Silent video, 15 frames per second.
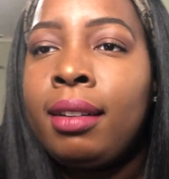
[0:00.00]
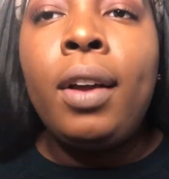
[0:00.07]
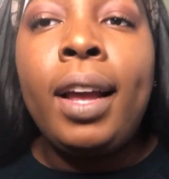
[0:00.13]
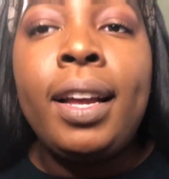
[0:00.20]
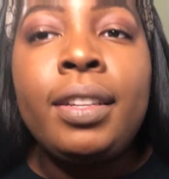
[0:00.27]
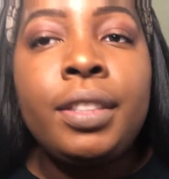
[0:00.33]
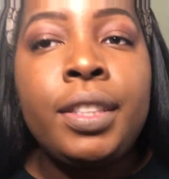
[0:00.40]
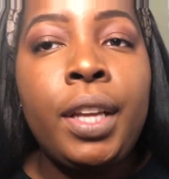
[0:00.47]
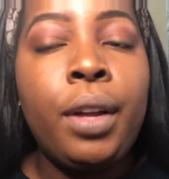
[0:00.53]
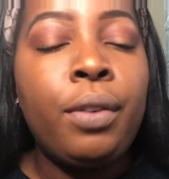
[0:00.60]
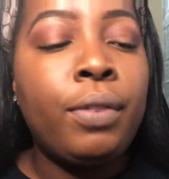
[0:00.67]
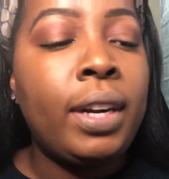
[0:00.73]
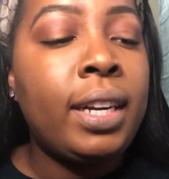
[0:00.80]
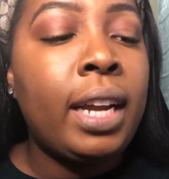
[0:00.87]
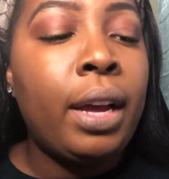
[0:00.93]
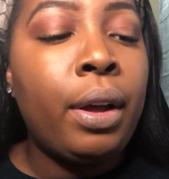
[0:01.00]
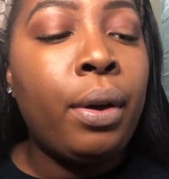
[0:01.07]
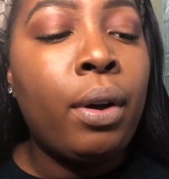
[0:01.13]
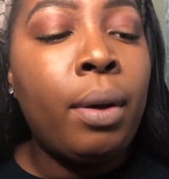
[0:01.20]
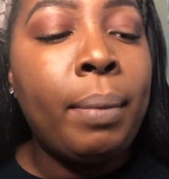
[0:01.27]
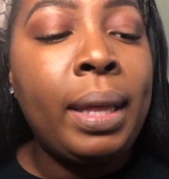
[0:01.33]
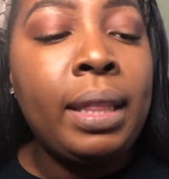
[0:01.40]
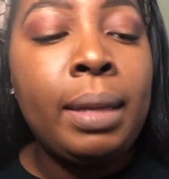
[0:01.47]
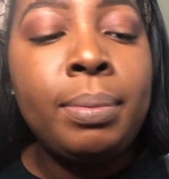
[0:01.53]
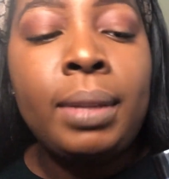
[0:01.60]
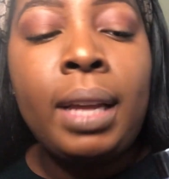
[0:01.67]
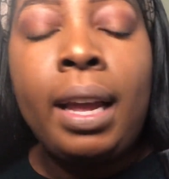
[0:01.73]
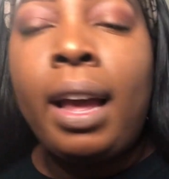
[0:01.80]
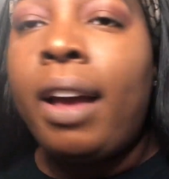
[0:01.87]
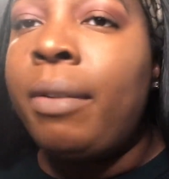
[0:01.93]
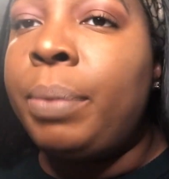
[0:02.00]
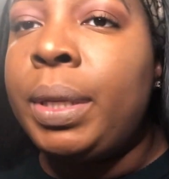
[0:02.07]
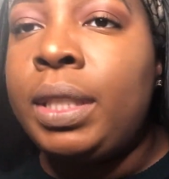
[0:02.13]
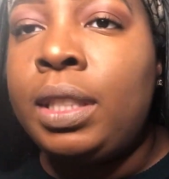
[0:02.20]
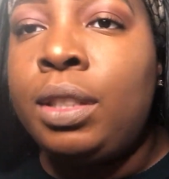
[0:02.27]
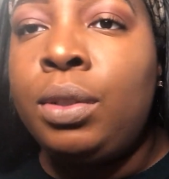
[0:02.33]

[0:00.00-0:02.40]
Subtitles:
okay. So right now on my lips I have Mrs.